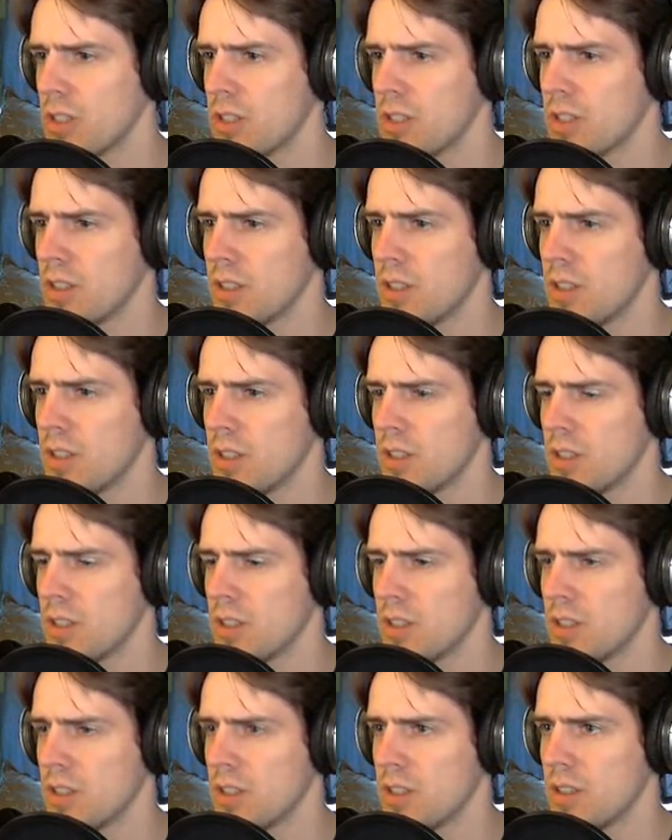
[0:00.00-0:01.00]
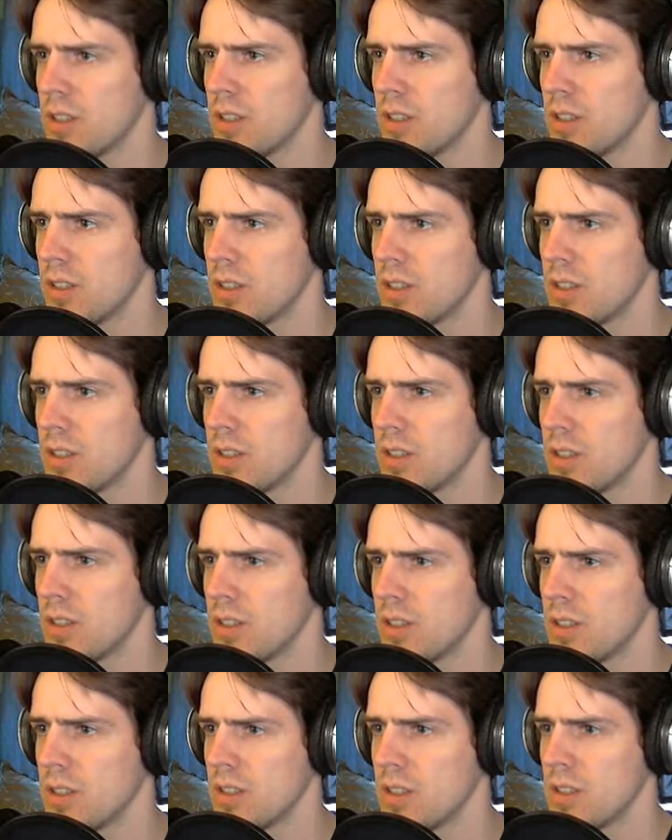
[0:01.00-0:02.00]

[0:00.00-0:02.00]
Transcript: [no speech]